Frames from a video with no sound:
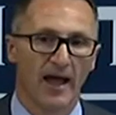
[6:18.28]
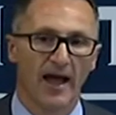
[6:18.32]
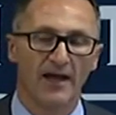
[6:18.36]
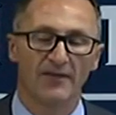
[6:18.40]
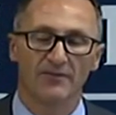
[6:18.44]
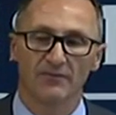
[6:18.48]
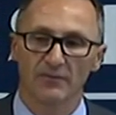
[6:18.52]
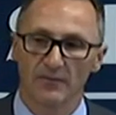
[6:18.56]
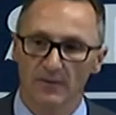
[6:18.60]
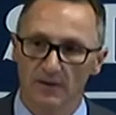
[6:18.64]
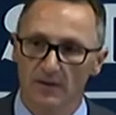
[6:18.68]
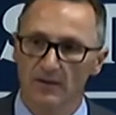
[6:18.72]

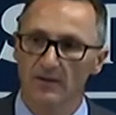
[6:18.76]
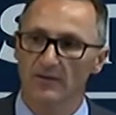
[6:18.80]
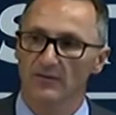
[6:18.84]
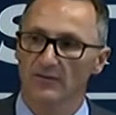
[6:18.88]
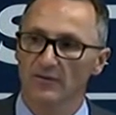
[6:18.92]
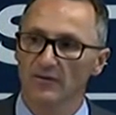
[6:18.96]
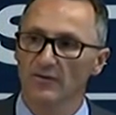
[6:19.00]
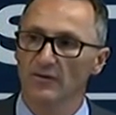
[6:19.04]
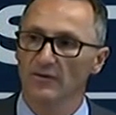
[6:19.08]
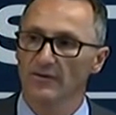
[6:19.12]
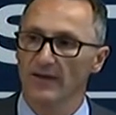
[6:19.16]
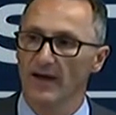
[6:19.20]
and
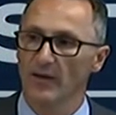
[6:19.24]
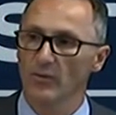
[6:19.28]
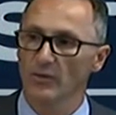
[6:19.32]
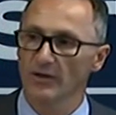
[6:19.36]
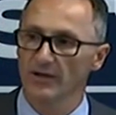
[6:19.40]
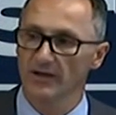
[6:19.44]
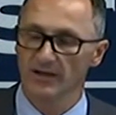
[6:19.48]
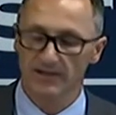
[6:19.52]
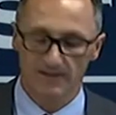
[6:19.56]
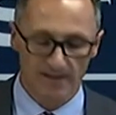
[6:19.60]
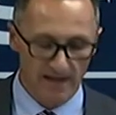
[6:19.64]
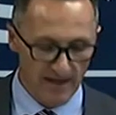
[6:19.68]
to do that
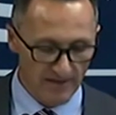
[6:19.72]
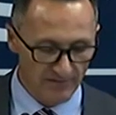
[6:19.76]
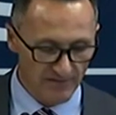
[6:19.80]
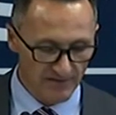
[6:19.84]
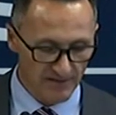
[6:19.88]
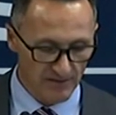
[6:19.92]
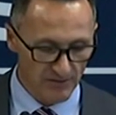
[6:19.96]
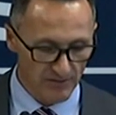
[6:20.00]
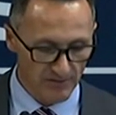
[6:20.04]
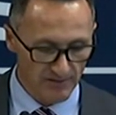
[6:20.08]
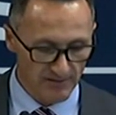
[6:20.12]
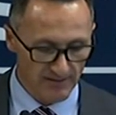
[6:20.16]
we need to have
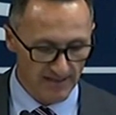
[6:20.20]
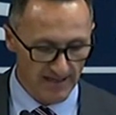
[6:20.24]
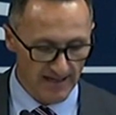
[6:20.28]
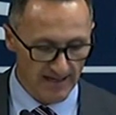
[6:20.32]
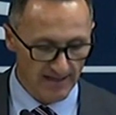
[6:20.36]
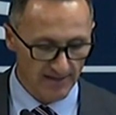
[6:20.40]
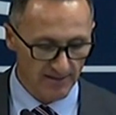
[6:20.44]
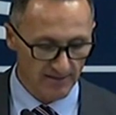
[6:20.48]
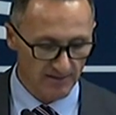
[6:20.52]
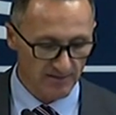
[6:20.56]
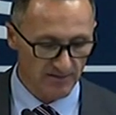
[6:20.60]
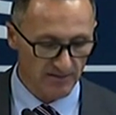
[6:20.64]
serious
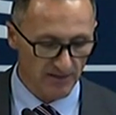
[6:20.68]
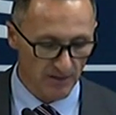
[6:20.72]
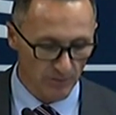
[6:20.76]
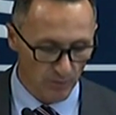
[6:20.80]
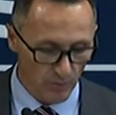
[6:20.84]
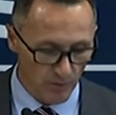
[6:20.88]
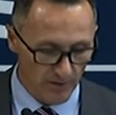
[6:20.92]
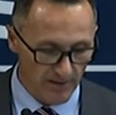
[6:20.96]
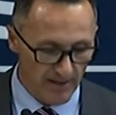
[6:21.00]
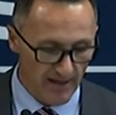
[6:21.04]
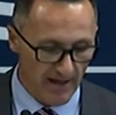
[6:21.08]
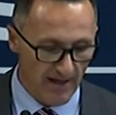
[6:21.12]
targets. So
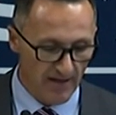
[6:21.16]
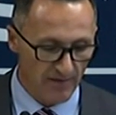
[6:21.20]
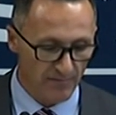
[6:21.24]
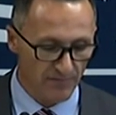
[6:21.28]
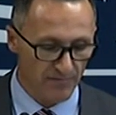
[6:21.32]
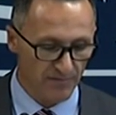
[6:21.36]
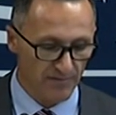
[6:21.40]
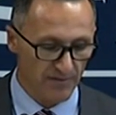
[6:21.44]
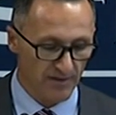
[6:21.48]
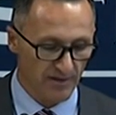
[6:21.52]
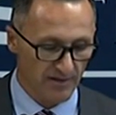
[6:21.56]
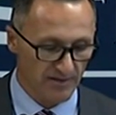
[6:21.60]
we
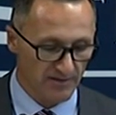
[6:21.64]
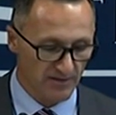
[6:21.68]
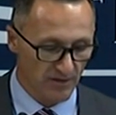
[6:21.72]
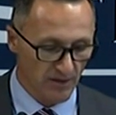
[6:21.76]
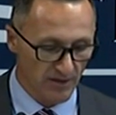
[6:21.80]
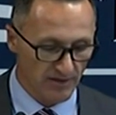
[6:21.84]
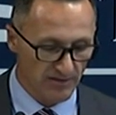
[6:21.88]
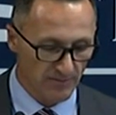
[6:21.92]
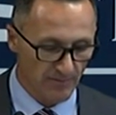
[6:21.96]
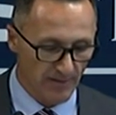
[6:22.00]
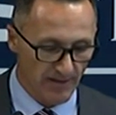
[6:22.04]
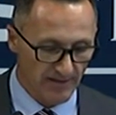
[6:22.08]
have a
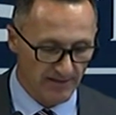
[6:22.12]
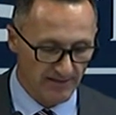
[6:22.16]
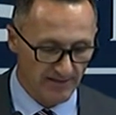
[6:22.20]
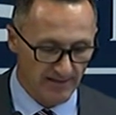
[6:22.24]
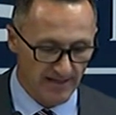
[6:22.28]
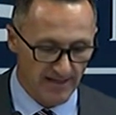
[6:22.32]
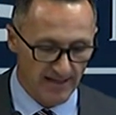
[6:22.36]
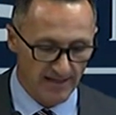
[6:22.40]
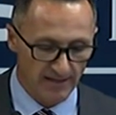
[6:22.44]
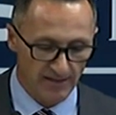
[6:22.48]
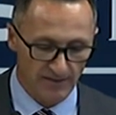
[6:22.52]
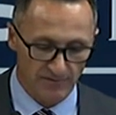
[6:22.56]
science-based
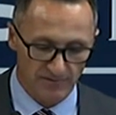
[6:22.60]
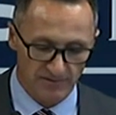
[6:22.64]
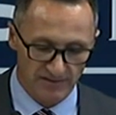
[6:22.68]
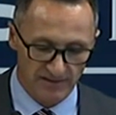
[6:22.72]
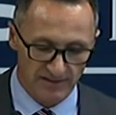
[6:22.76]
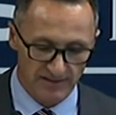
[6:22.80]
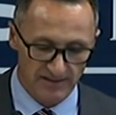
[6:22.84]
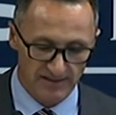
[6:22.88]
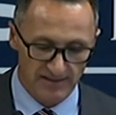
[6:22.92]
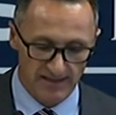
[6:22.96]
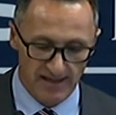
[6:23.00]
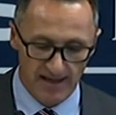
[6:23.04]
target of
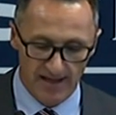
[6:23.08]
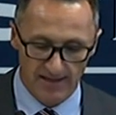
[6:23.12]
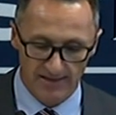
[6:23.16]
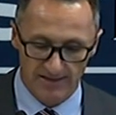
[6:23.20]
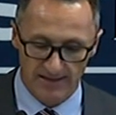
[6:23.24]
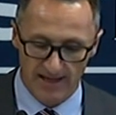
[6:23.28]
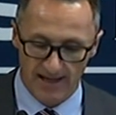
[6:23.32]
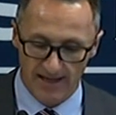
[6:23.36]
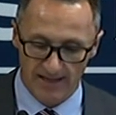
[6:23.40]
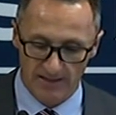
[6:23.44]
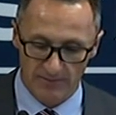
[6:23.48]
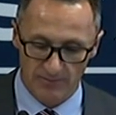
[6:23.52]
60
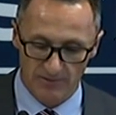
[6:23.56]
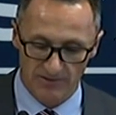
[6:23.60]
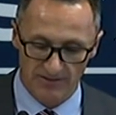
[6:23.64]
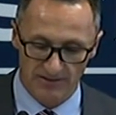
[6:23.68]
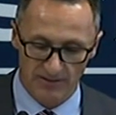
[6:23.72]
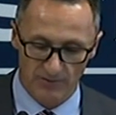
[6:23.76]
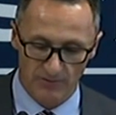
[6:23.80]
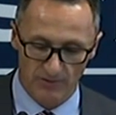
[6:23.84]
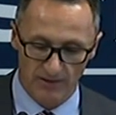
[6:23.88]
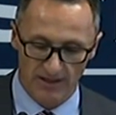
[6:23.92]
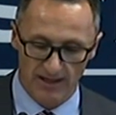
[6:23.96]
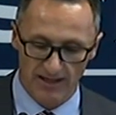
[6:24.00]
to
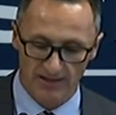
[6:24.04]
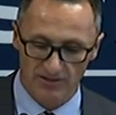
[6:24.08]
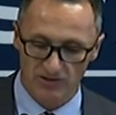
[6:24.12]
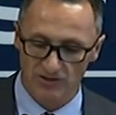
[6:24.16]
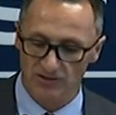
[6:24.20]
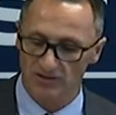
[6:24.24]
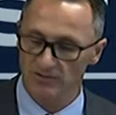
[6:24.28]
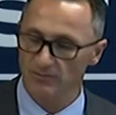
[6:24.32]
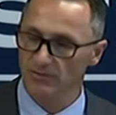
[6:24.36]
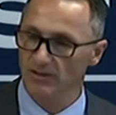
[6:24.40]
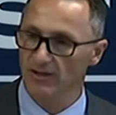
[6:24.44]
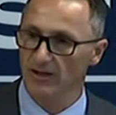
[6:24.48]
80%
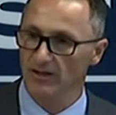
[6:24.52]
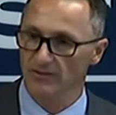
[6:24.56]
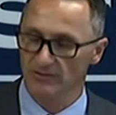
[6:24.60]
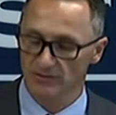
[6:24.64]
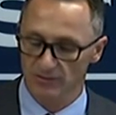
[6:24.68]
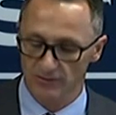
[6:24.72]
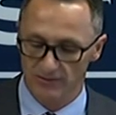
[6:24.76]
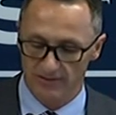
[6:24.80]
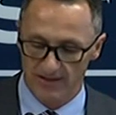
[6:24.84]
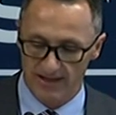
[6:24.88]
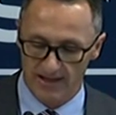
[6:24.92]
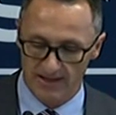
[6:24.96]
reductions below
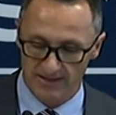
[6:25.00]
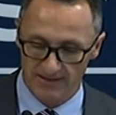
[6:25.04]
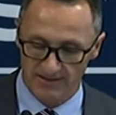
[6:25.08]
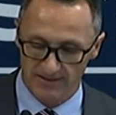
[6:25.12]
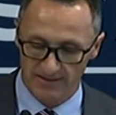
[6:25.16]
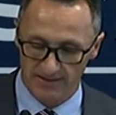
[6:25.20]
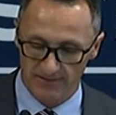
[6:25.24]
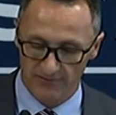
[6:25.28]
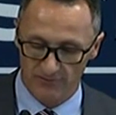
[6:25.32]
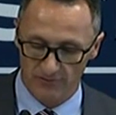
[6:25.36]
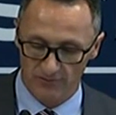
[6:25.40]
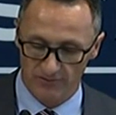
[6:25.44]

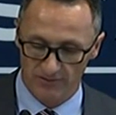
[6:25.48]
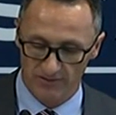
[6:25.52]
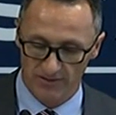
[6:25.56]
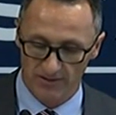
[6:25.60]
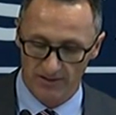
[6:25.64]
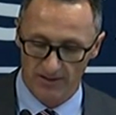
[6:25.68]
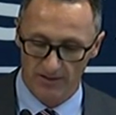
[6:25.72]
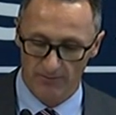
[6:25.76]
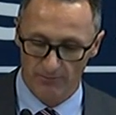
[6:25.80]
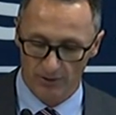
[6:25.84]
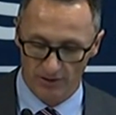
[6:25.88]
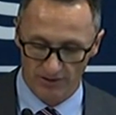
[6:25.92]
2000 levels
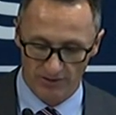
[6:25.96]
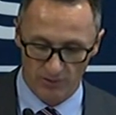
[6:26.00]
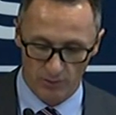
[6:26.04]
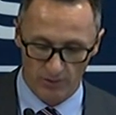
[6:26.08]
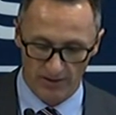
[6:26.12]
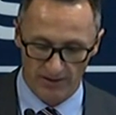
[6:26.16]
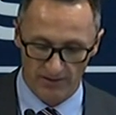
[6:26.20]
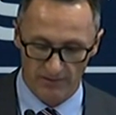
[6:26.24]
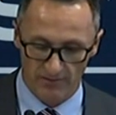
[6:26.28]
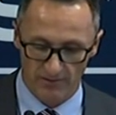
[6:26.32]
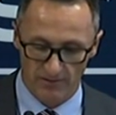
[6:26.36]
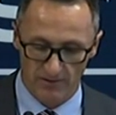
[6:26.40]
by
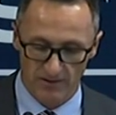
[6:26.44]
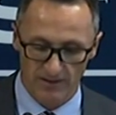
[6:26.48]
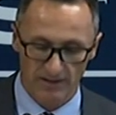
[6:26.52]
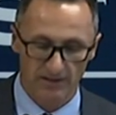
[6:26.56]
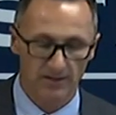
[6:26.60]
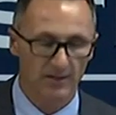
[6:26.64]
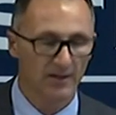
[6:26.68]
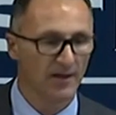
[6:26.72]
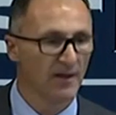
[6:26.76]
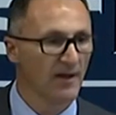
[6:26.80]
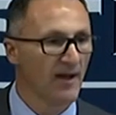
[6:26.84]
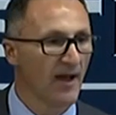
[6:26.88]

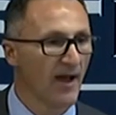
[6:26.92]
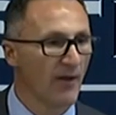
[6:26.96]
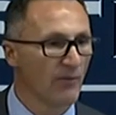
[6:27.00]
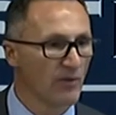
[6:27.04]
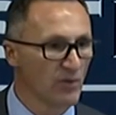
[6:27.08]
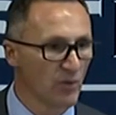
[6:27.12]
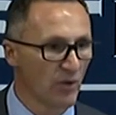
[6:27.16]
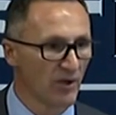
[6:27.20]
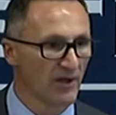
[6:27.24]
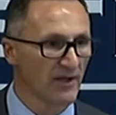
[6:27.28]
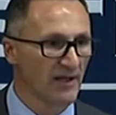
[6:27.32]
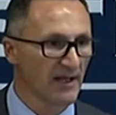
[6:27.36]
2030, and
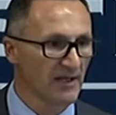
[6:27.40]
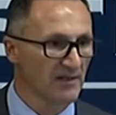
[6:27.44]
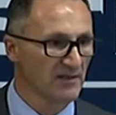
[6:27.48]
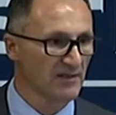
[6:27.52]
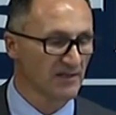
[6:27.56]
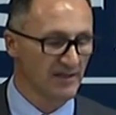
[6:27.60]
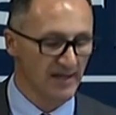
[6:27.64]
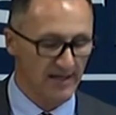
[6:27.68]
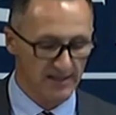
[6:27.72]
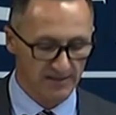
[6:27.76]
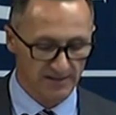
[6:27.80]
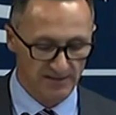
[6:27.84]
we want to get
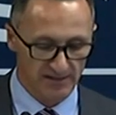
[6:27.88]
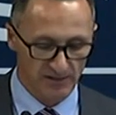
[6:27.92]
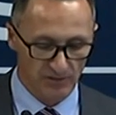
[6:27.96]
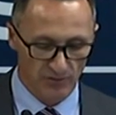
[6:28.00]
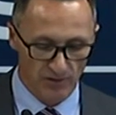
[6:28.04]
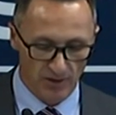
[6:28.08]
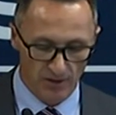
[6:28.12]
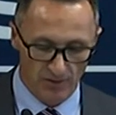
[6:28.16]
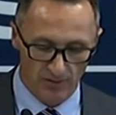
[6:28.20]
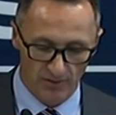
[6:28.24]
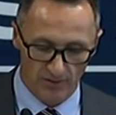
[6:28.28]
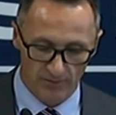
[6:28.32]
to net
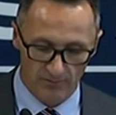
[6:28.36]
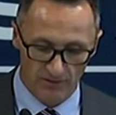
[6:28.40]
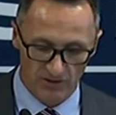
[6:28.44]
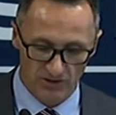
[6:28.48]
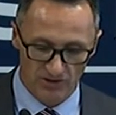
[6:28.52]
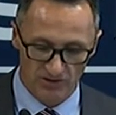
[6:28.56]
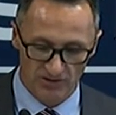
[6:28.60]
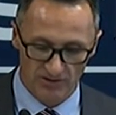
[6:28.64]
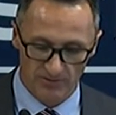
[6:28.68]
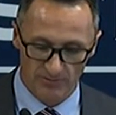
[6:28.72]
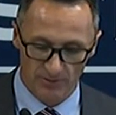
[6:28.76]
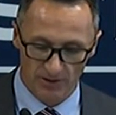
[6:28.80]
zero
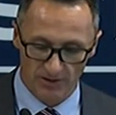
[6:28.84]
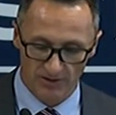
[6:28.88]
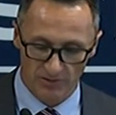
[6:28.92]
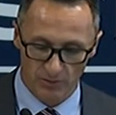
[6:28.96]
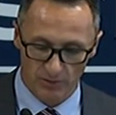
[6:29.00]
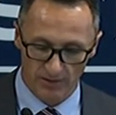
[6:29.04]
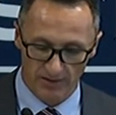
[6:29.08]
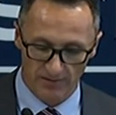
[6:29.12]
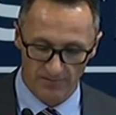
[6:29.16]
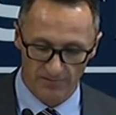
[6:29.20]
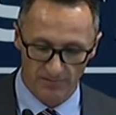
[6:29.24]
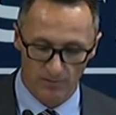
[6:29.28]
emissions by
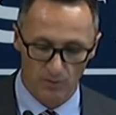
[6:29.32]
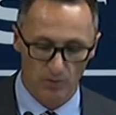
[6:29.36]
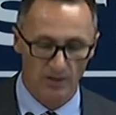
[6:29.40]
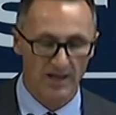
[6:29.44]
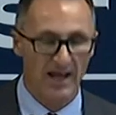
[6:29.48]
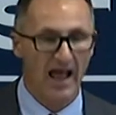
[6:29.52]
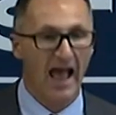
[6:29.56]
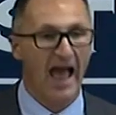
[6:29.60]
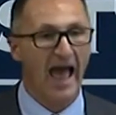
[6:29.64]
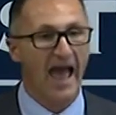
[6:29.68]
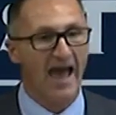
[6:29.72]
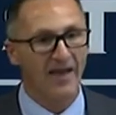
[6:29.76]

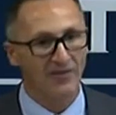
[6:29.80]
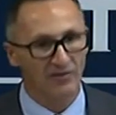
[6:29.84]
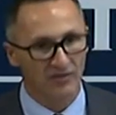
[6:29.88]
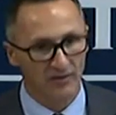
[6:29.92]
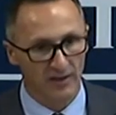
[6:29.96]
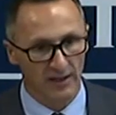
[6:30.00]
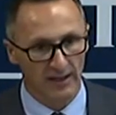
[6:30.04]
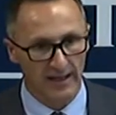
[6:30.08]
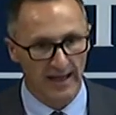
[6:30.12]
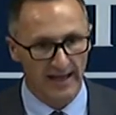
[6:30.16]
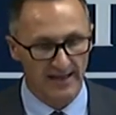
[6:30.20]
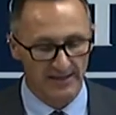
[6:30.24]
2040
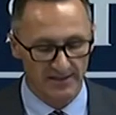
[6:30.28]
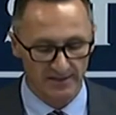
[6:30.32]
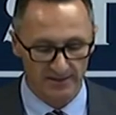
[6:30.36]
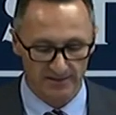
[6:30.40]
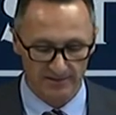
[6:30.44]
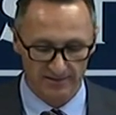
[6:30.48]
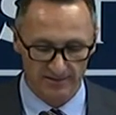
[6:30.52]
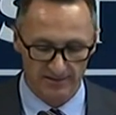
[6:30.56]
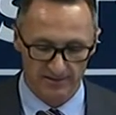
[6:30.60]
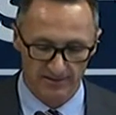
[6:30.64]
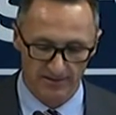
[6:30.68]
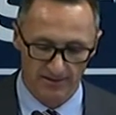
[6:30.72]
at the
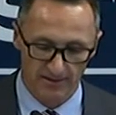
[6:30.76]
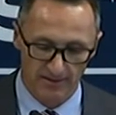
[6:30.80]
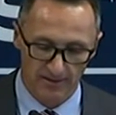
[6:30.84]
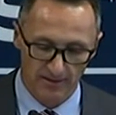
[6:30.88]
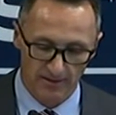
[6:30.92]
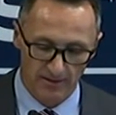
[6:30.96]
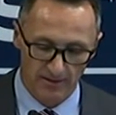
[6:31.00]
latest,